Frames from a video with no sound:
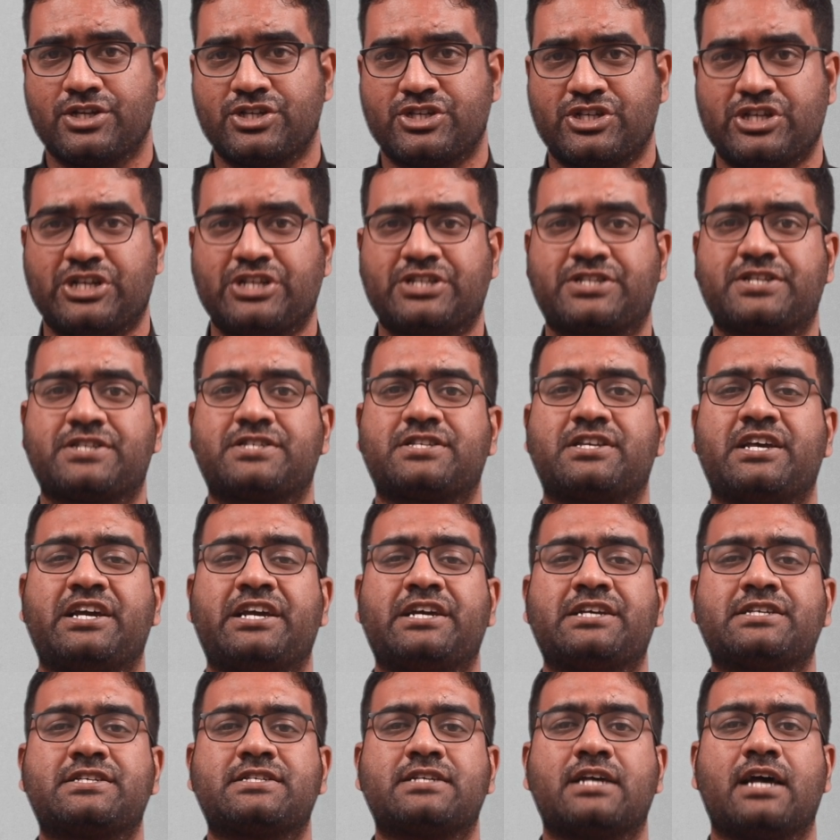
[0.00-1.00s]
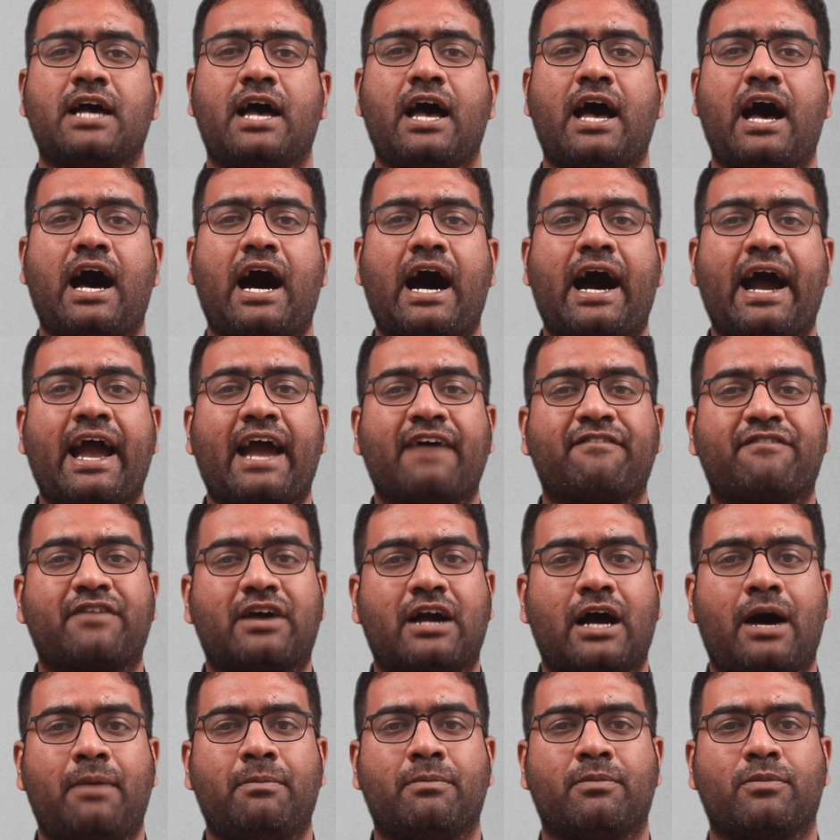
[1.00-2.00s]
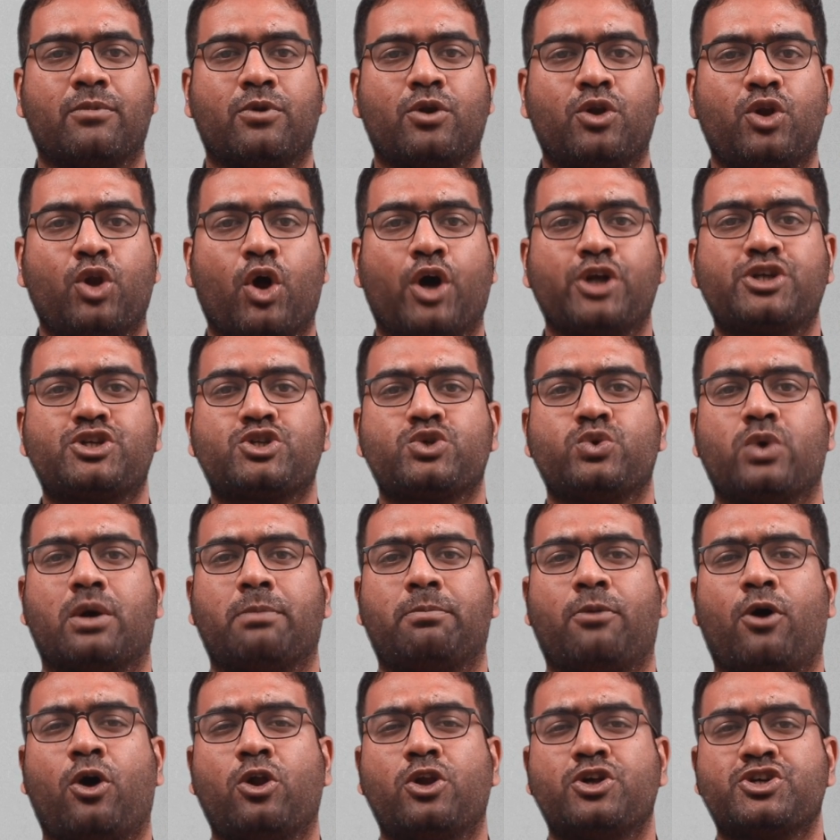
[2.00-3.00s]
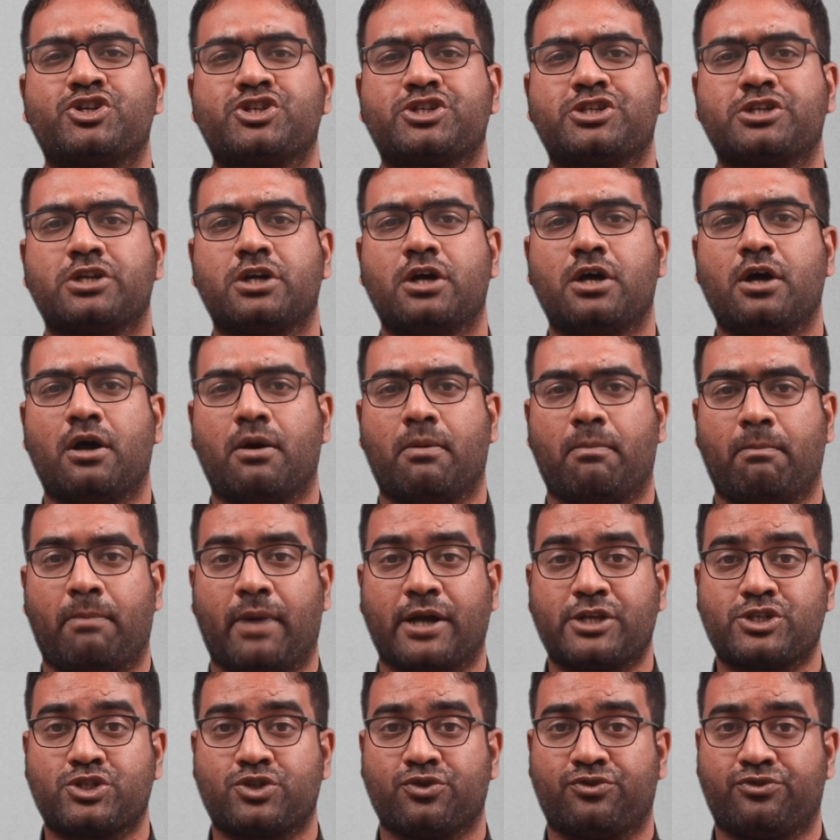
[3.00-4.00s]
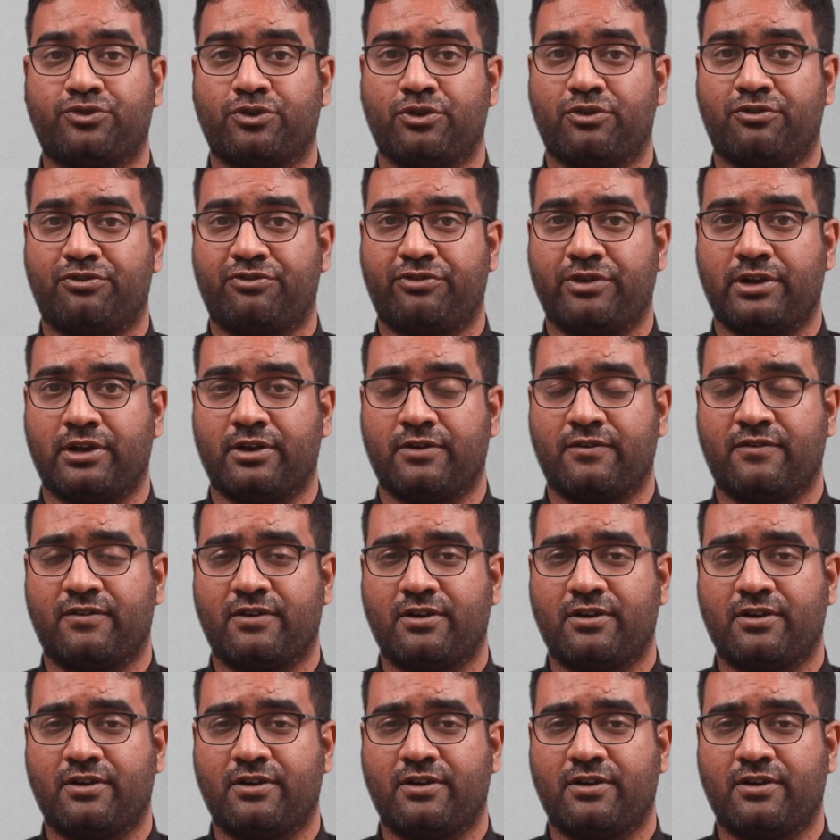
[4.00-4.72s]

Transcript: Jesus says, I have come not to abolish, but to fulfill.